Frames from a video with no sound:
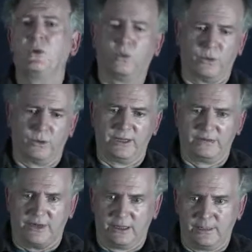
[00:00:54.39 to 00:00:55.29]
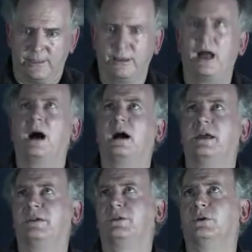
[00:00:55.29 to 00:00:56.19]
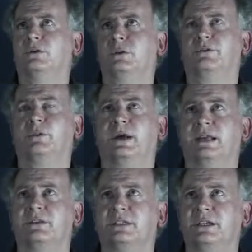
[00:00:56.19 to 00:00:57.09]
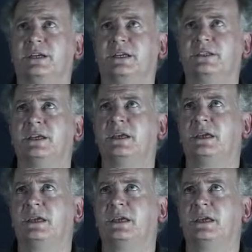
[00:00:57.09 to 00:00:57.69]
what we develop uh, if, you, if you write out the series